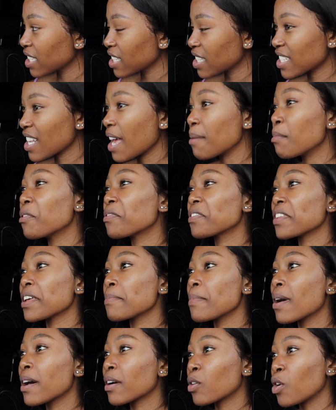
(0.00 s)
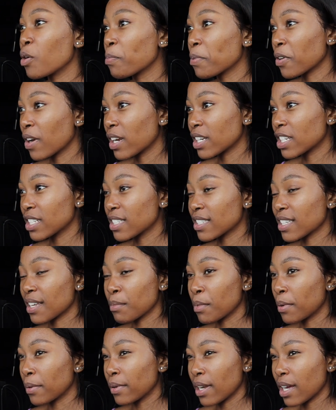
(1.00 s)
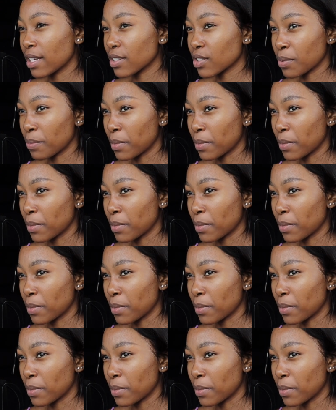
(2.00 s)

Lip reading: Some of them are copyrighted, some are not.